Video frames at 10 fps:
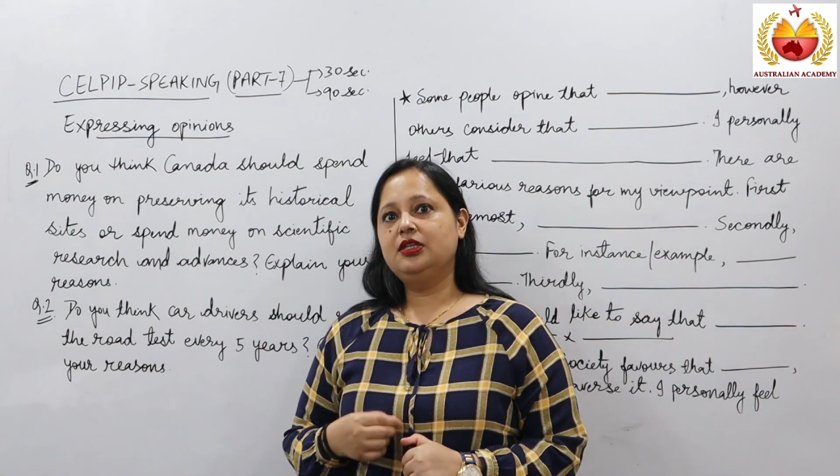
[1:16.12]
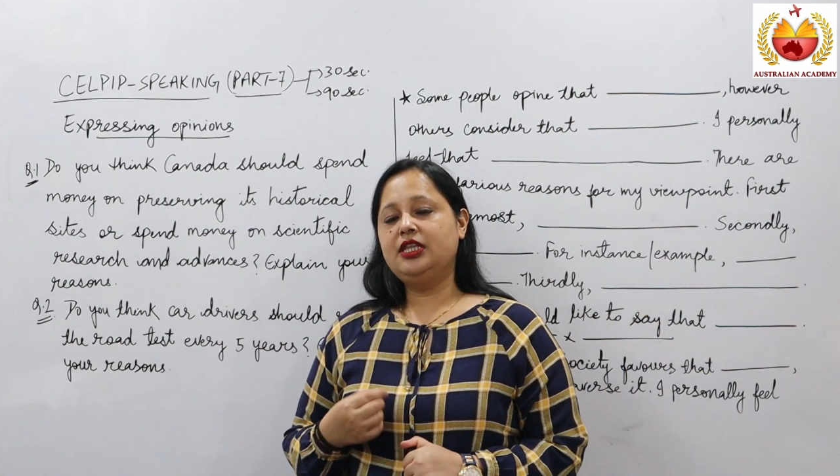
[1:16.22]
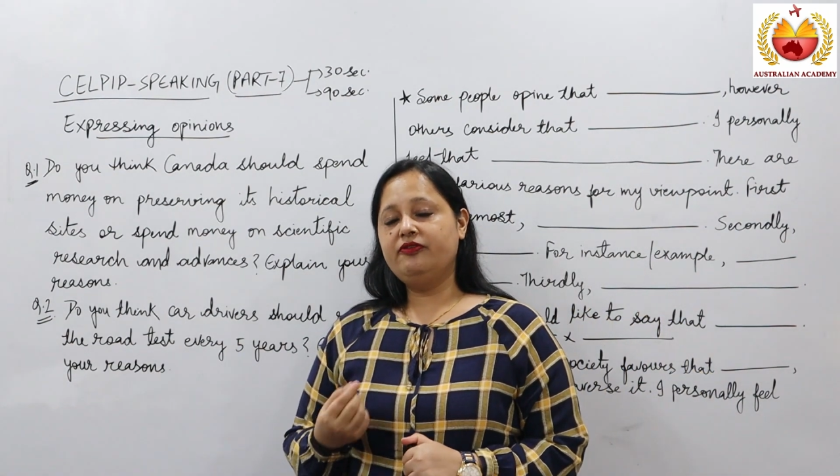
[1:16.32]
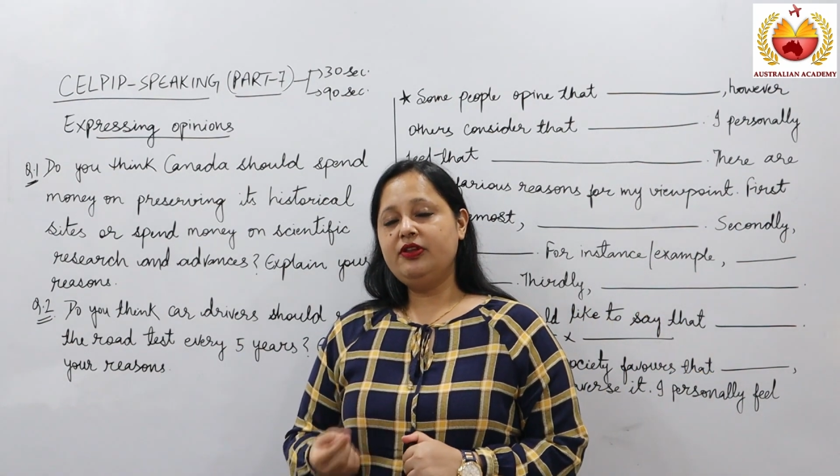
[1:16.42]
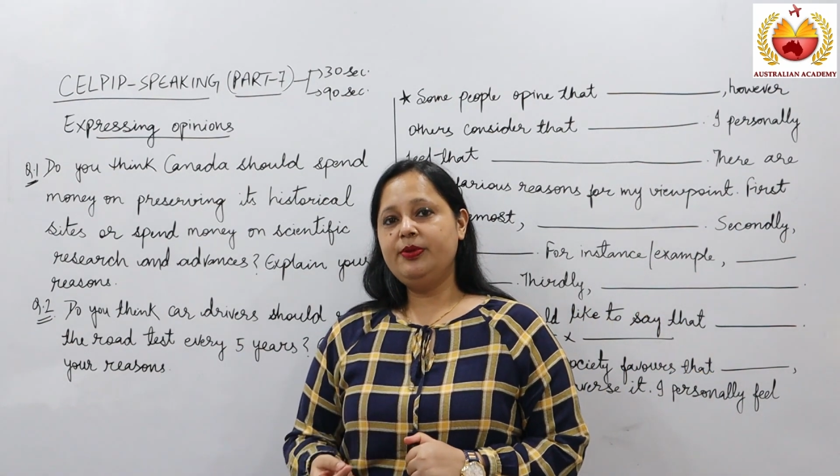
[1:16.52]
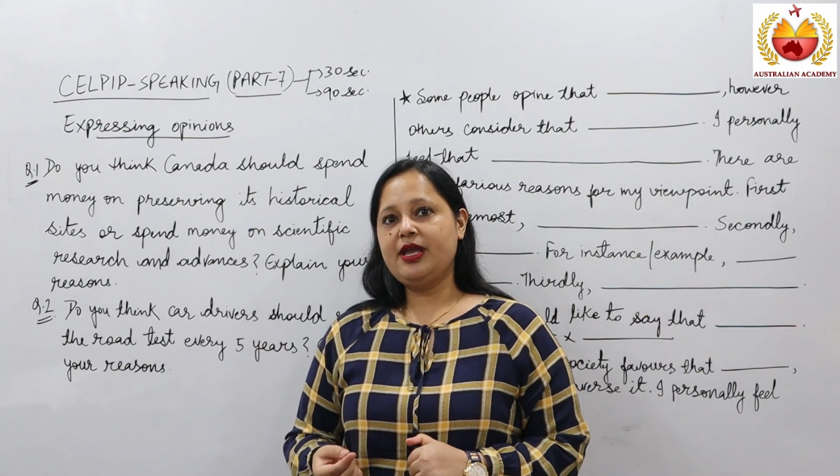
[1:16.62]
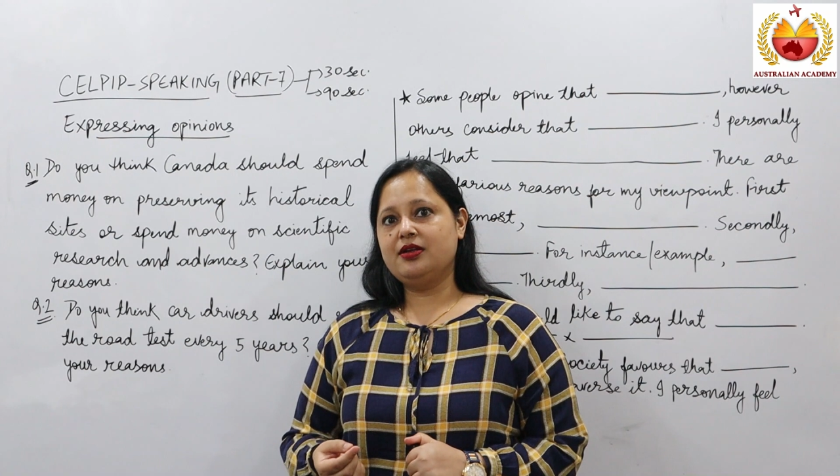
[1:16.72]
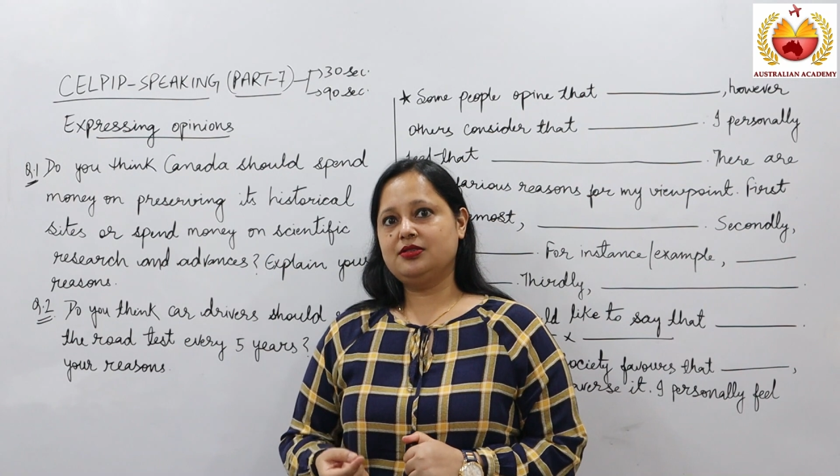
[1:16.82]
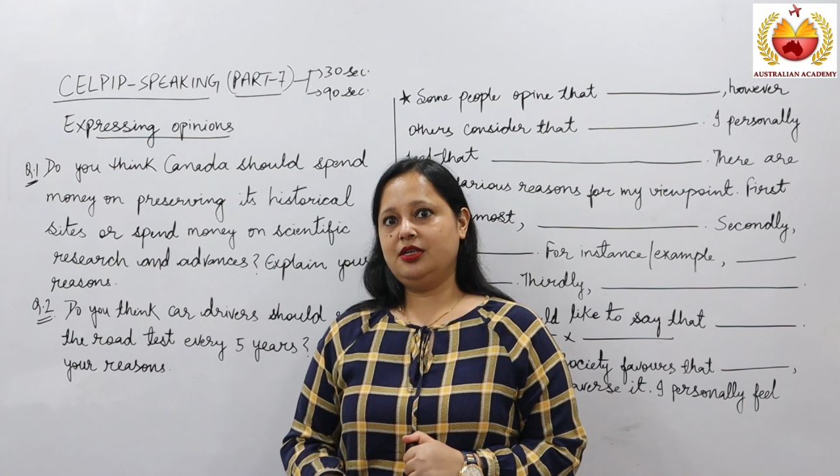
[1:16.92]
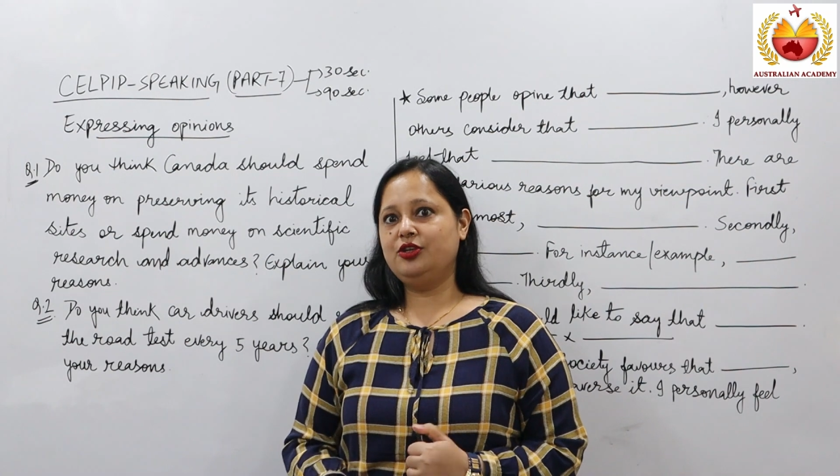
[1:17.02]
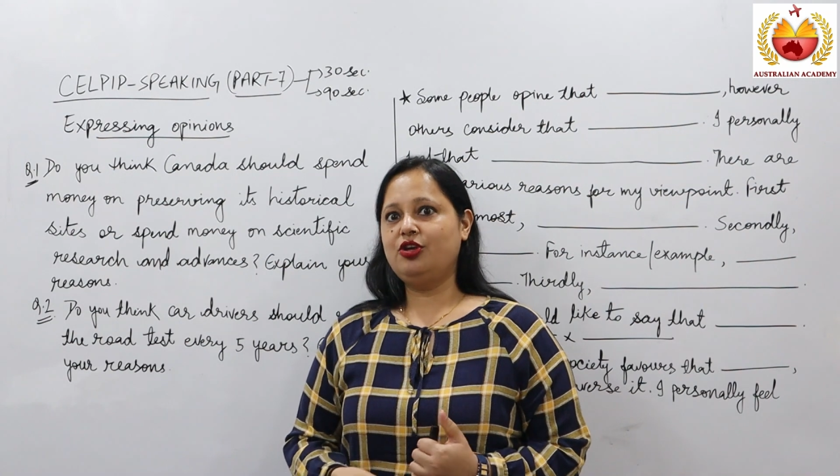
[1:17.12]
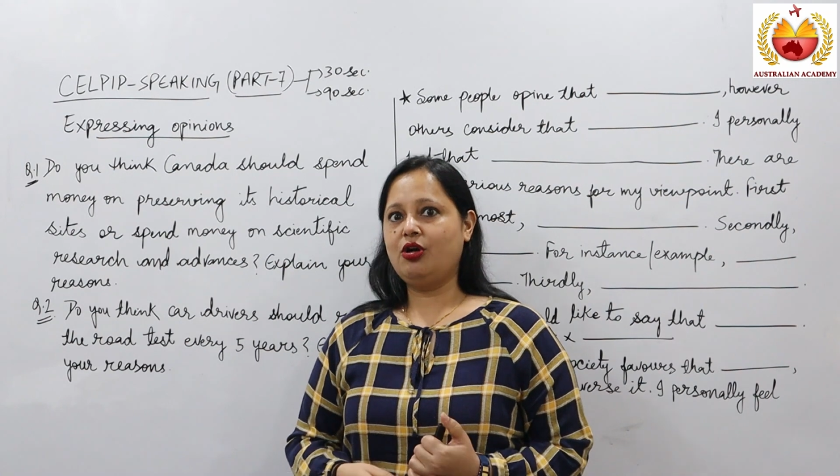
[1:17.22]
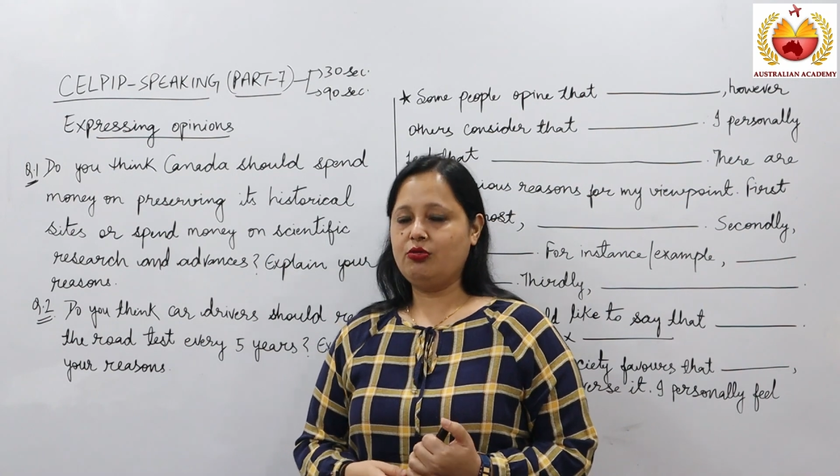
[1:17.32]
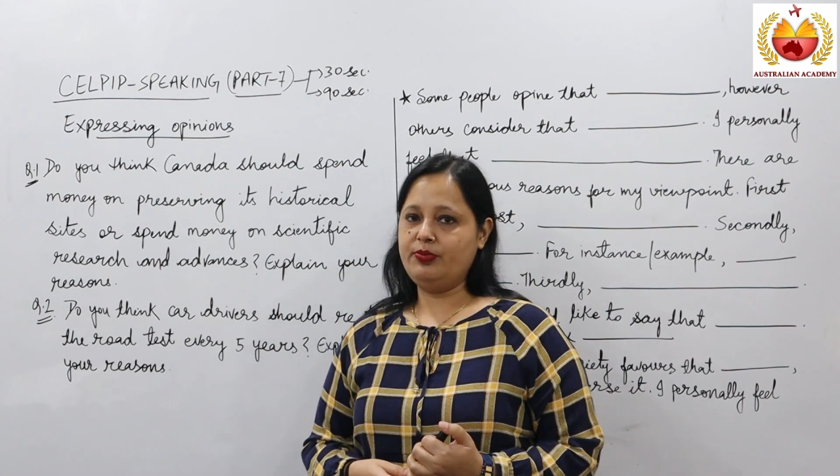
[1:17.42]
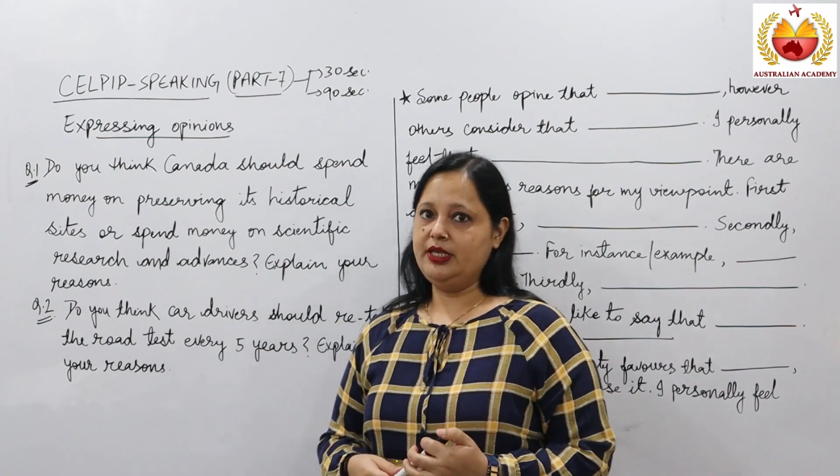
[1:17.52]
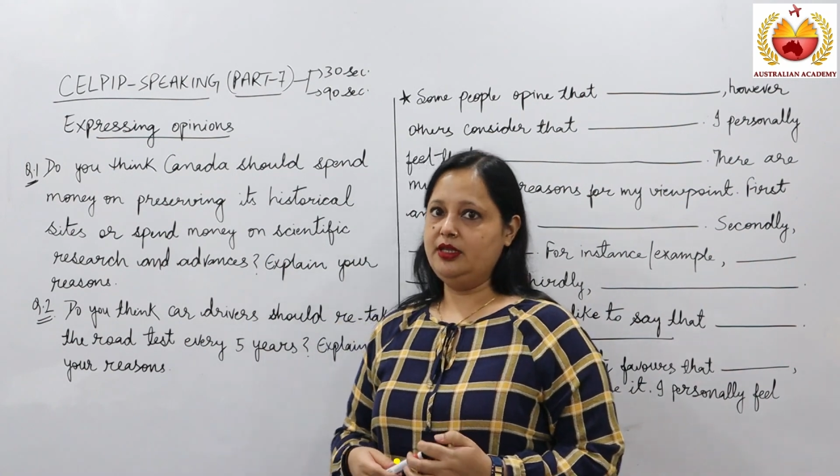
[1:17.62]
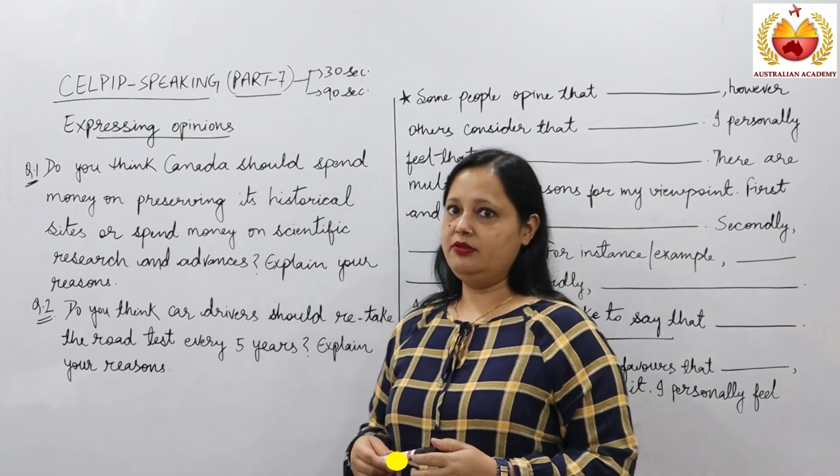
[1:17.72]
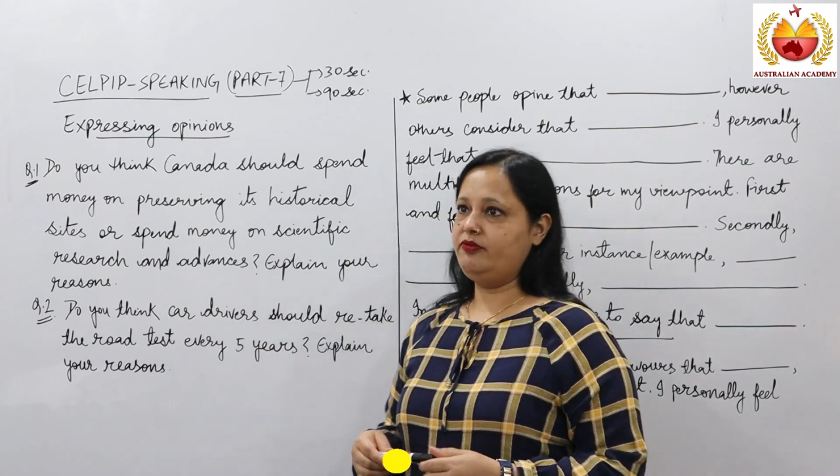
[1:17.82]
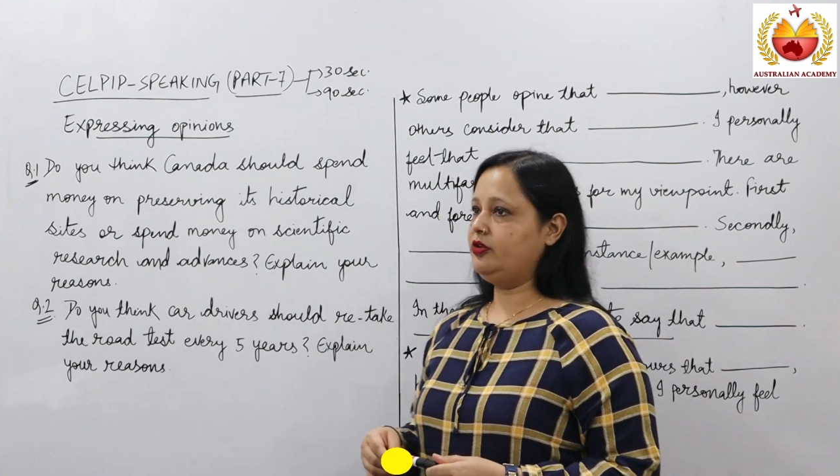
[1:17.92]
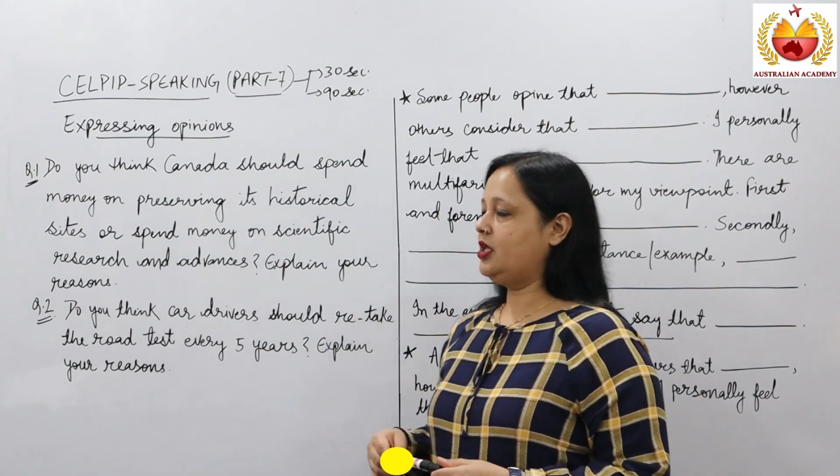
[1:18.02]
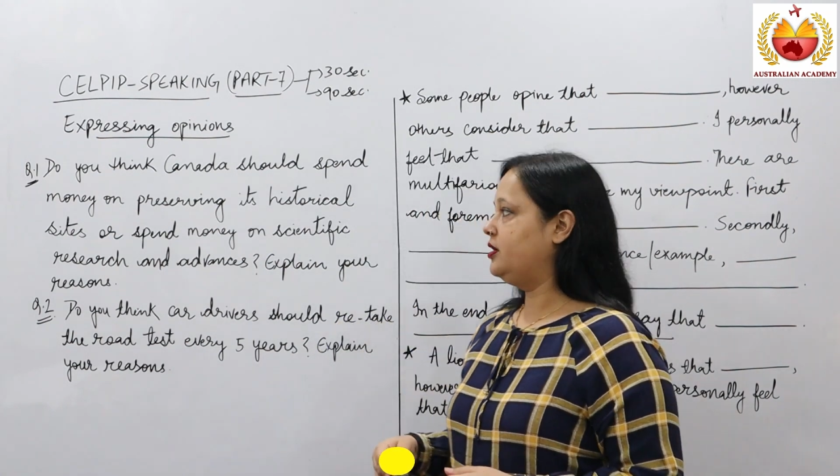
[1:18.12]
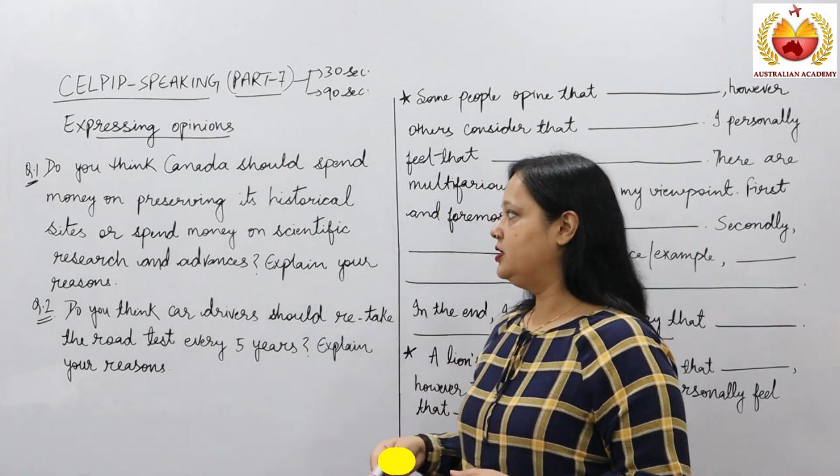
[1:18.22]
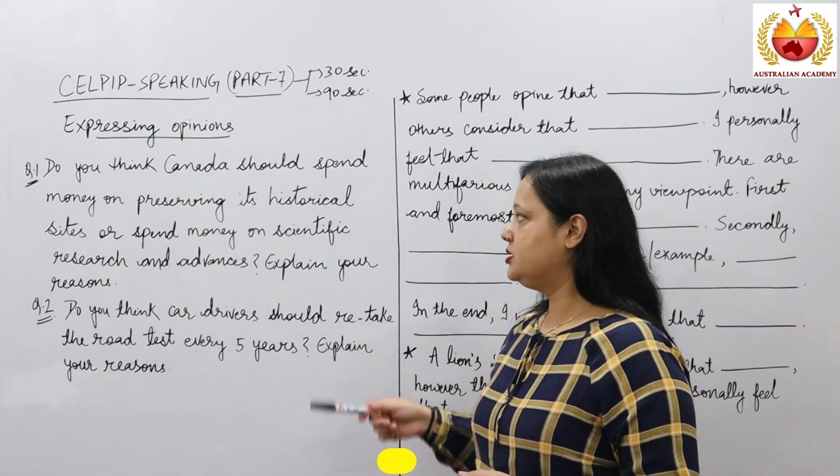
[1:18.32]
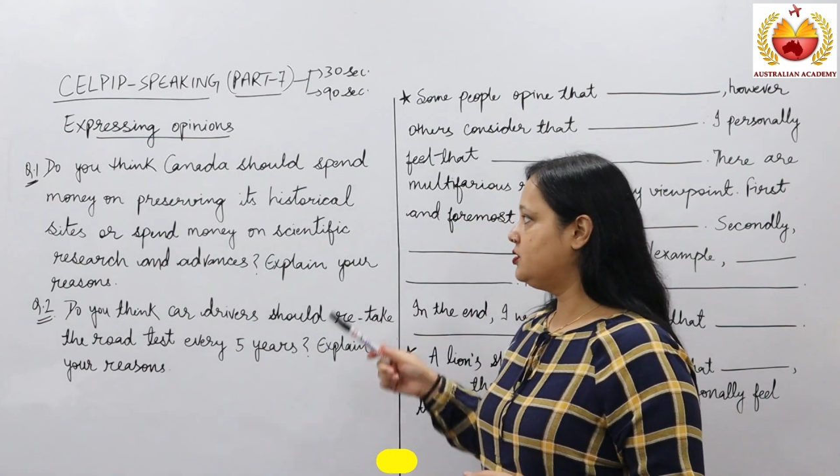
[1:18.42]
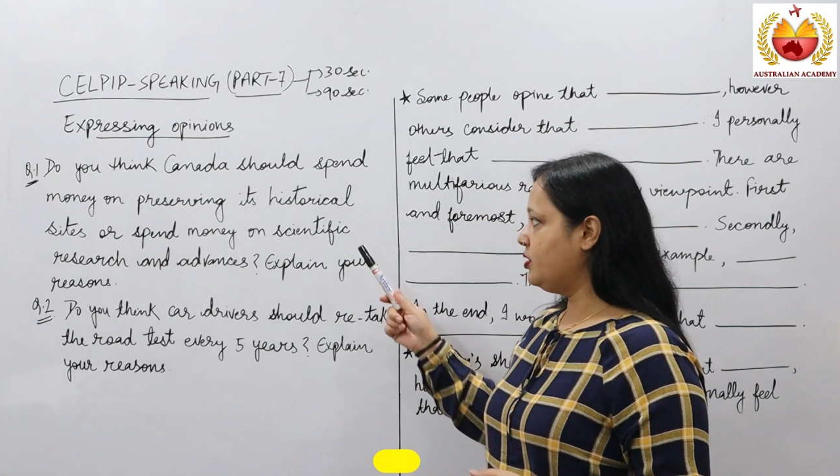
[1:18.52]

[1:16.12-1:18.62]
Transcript: they will be asking your opinion for that.